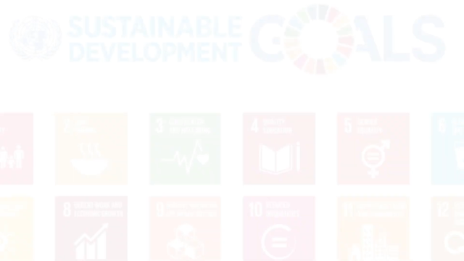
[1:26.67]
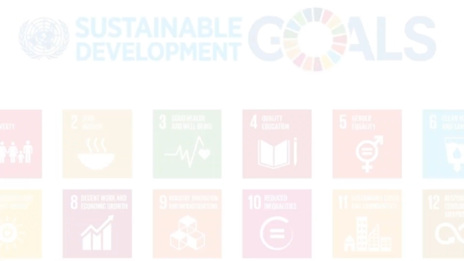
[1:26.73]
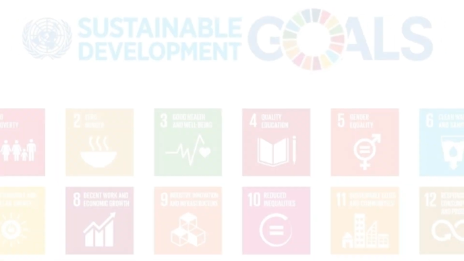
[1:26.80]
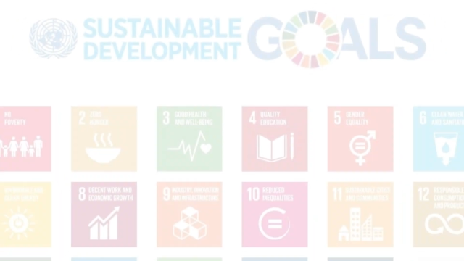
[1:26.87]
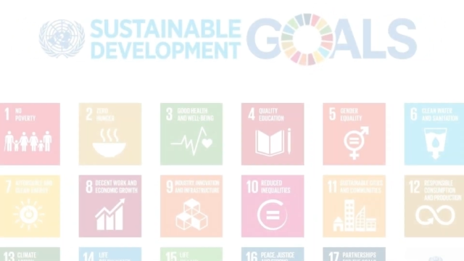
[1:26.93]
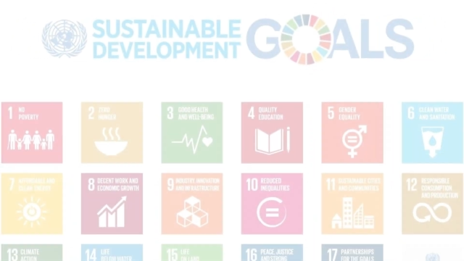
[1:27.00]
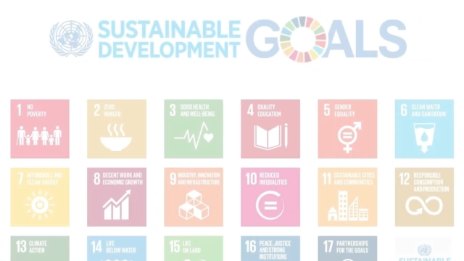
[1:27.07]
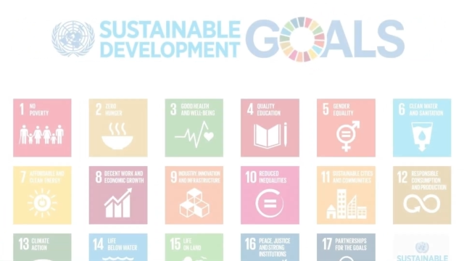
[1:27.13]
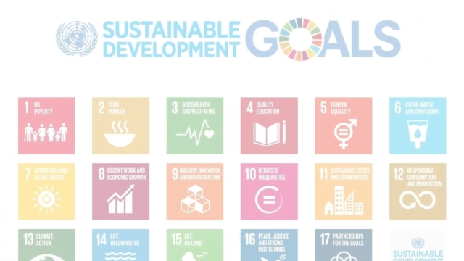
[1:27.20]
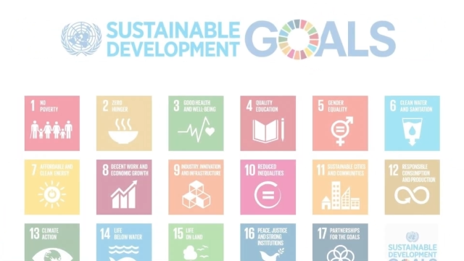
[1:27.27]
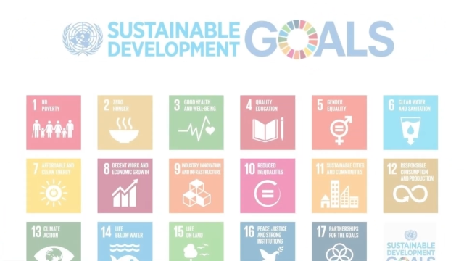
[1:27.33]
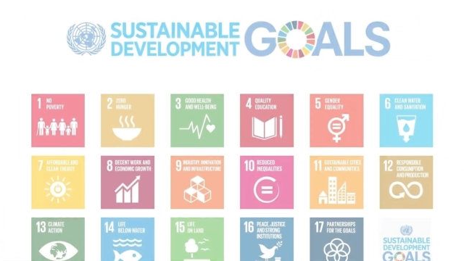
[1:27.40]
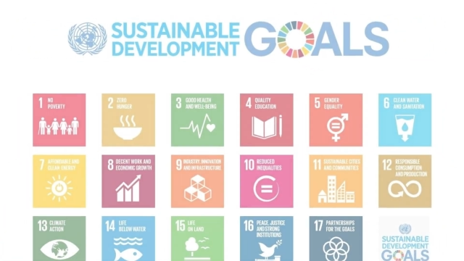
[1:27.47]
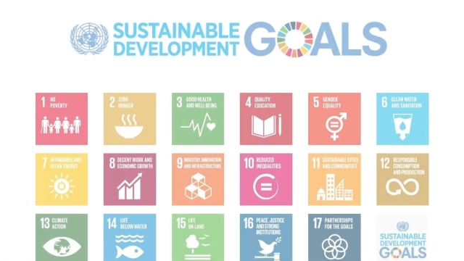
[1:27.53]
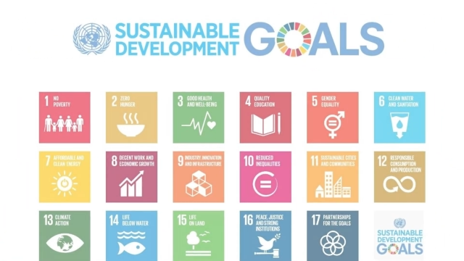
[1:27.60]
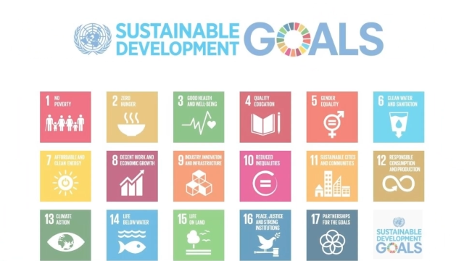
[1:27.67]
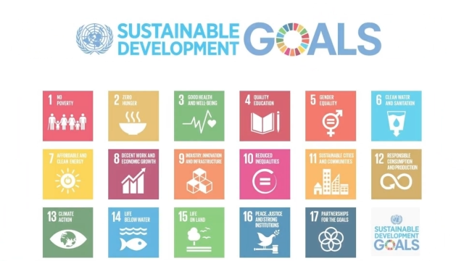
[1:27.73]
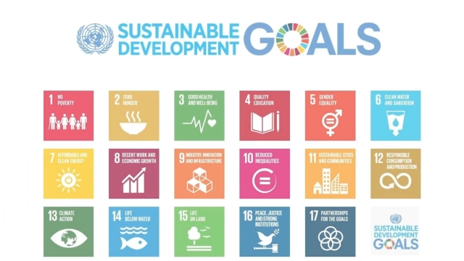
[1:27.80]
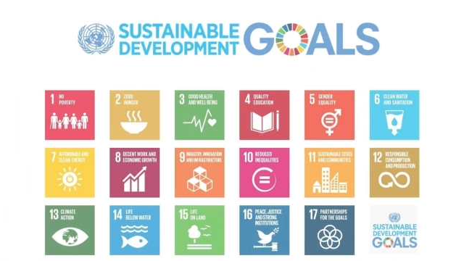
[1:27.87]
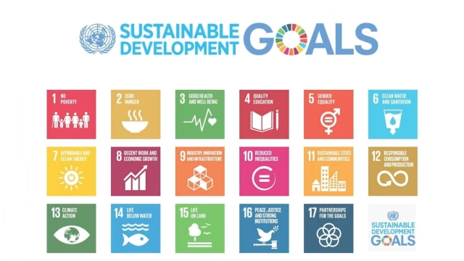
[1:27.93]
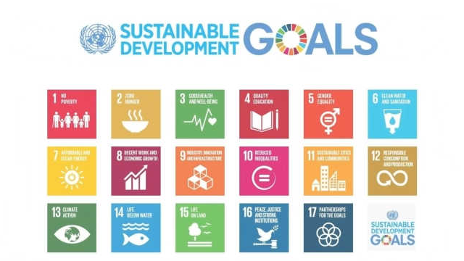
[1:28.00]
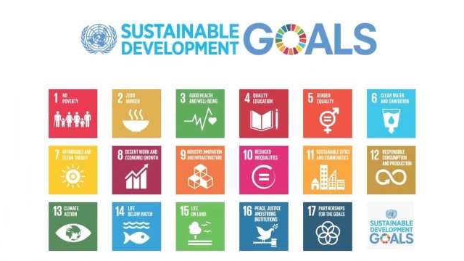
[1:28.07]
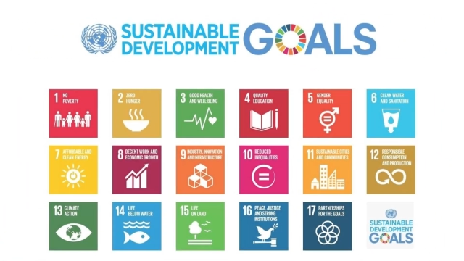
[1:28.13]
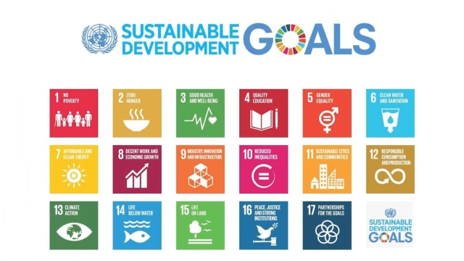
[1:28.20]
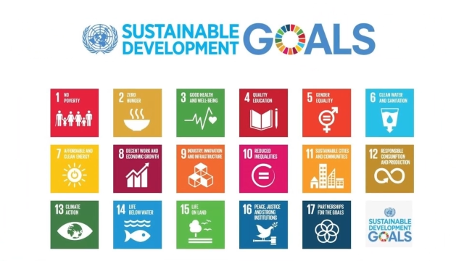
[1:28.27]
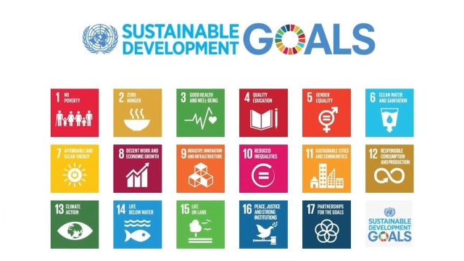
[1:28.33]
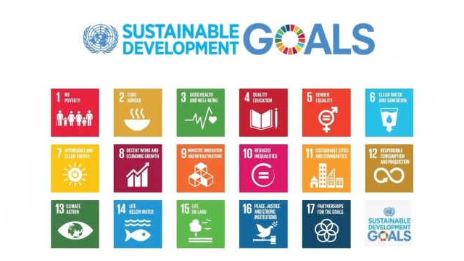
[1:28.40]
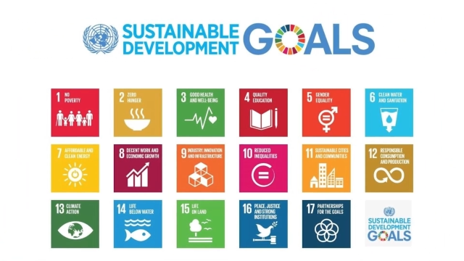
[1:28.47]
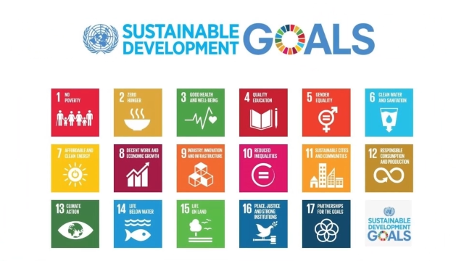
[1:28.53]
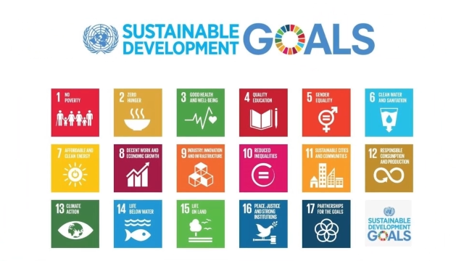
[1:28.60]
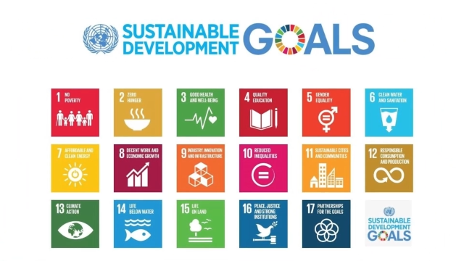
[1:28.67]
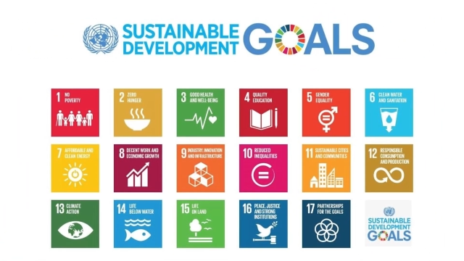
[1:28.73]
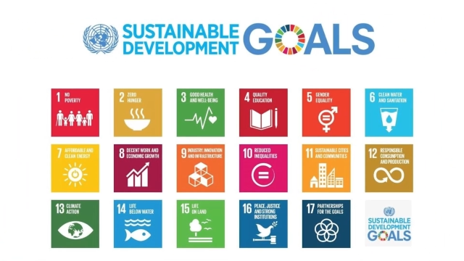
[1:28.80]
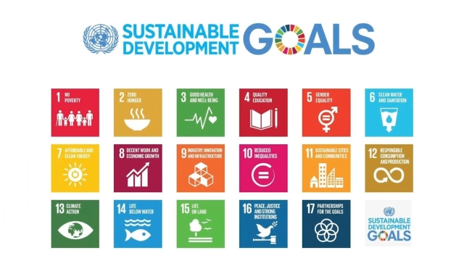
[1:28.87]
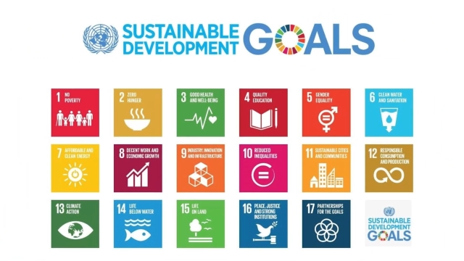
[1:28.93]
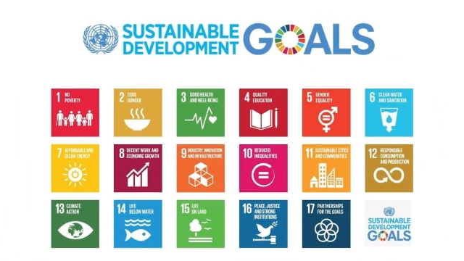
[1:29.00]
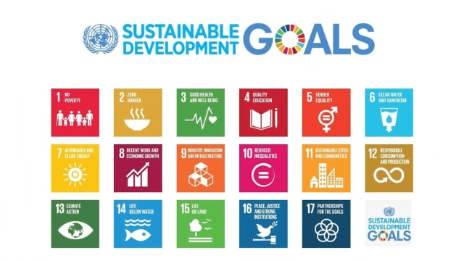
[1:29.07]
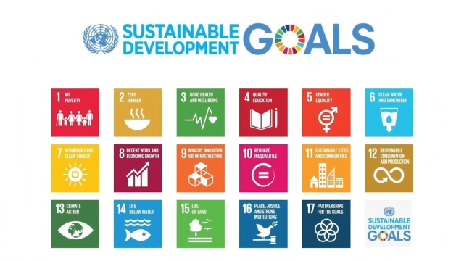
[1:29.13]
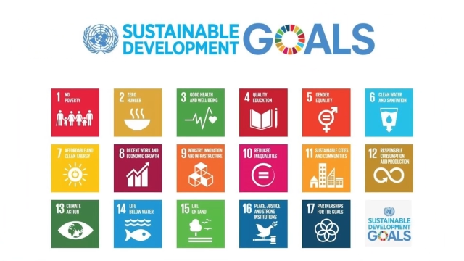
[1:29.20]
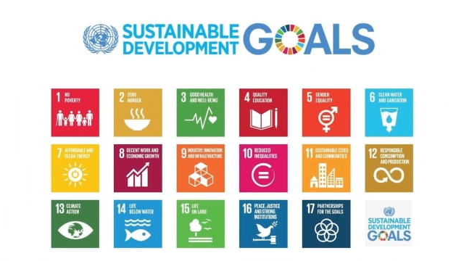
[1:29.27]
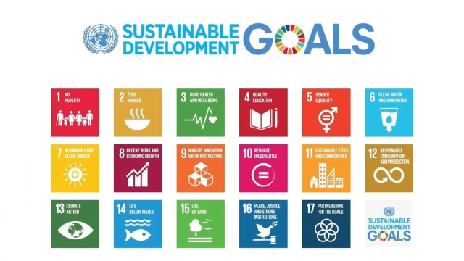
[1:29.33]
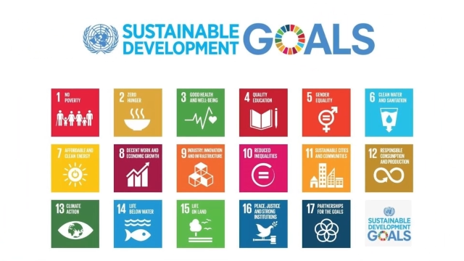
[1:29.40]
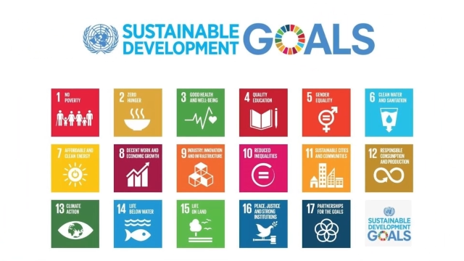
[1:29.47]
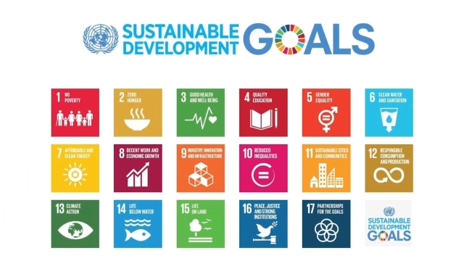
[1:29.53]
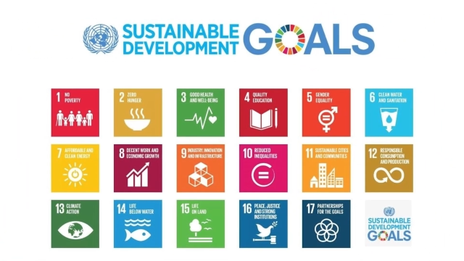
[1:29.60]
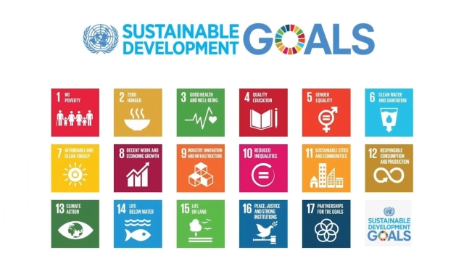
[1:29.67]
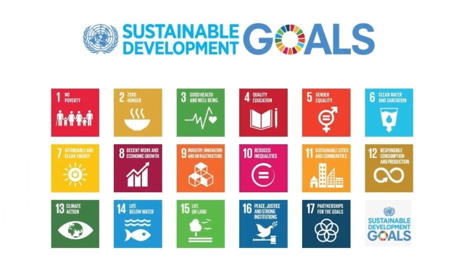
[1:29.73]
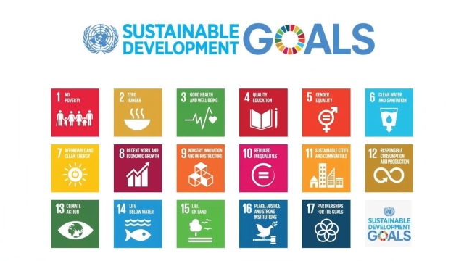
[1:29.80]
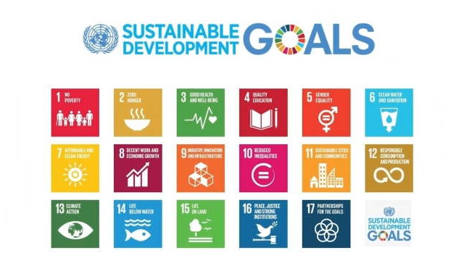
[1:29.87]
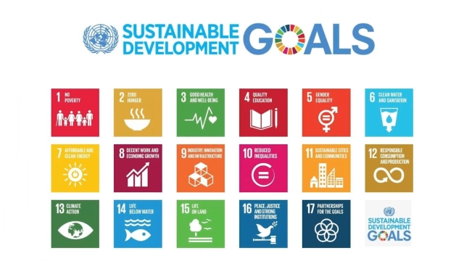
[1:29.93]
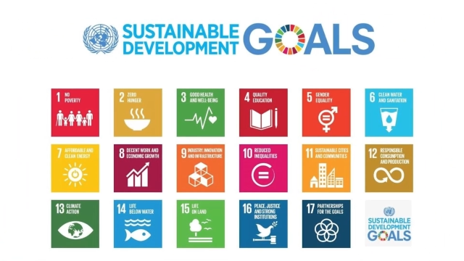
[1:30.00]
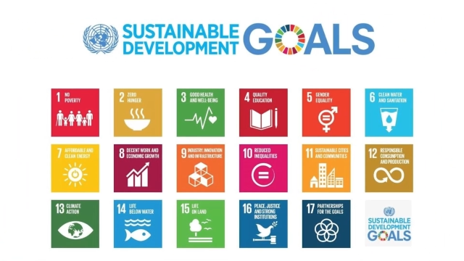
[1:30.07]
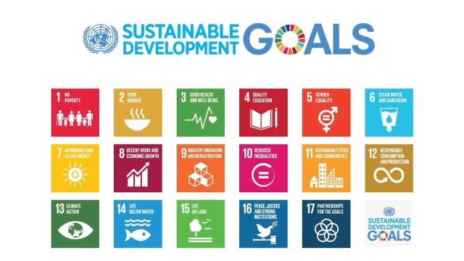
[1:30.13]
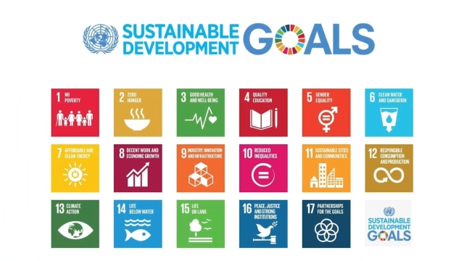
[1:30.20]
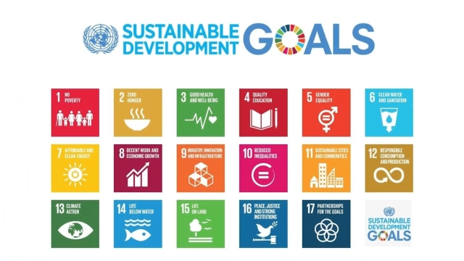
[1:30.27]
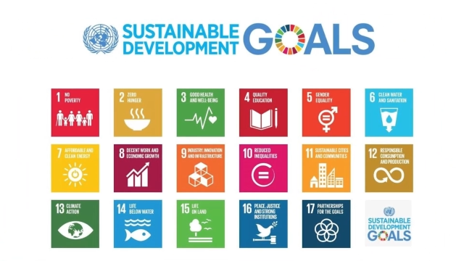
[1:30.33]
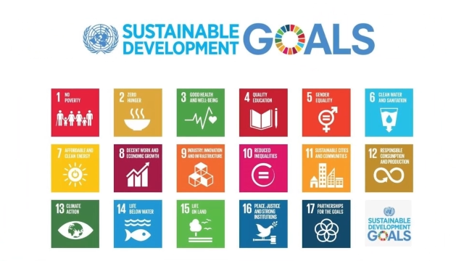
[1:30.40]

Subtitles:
[unreadable: no face in view]